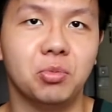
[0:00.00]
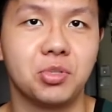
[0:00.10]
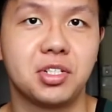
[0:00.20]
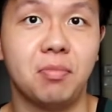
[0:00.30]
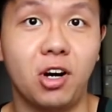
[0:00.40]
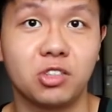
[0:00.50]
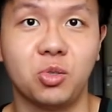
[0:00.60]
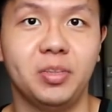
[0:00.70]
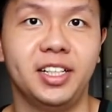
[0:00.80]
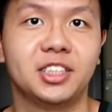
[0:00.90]
Booster Box
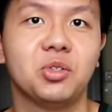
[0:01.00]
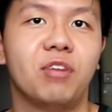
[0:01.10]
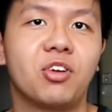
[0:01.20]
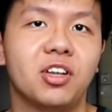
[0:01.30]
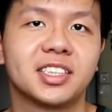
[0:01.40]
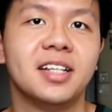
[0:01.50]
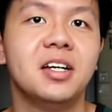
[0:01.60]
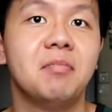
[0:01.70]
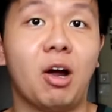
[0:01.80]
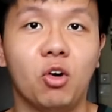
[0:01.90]
opening. So of course,
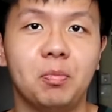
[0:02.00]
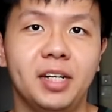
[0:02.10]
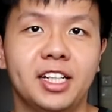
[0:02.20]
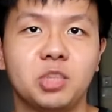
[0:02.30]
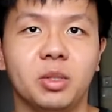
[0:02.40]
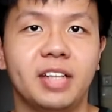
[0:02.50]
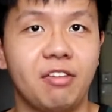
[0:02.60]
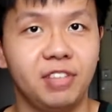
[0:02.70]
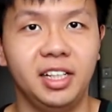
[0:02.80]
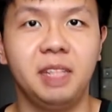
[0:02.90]
my openings will
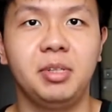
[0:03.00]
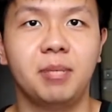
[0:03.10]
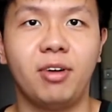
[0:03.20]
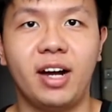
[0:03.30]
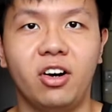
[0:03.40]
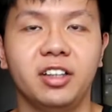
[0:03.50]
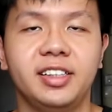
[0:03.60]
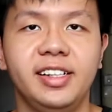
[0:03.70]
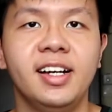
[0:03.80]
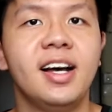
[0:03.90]
definitely be a
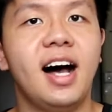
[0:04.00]
priority.